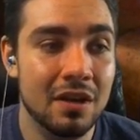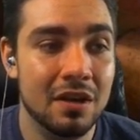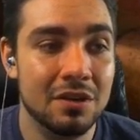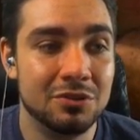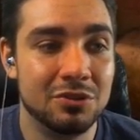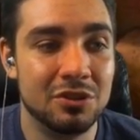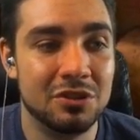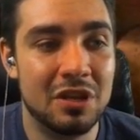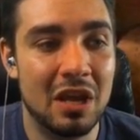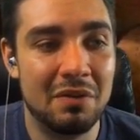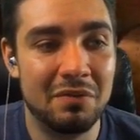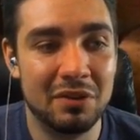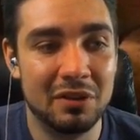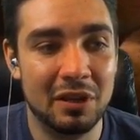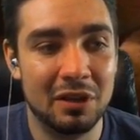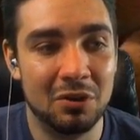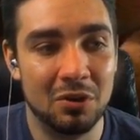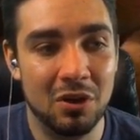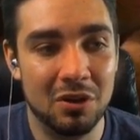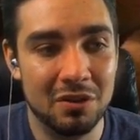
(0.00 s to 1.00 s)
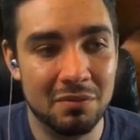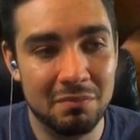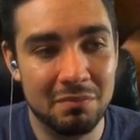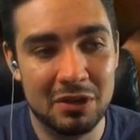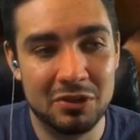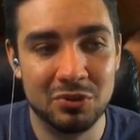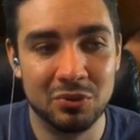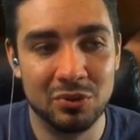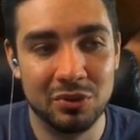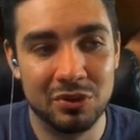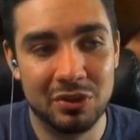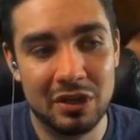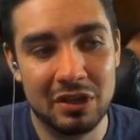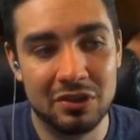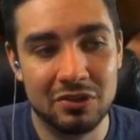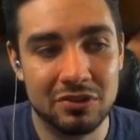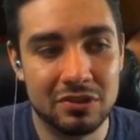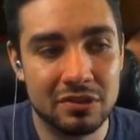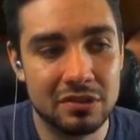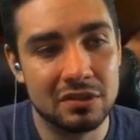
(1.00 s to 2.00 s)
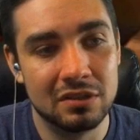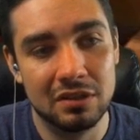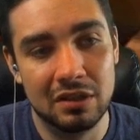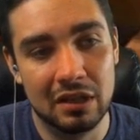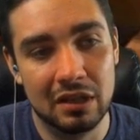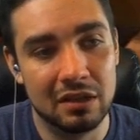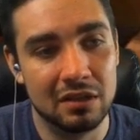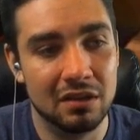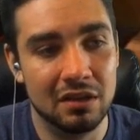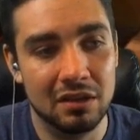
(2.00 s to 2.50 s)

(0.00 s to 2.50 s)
So just having like all the mentor things like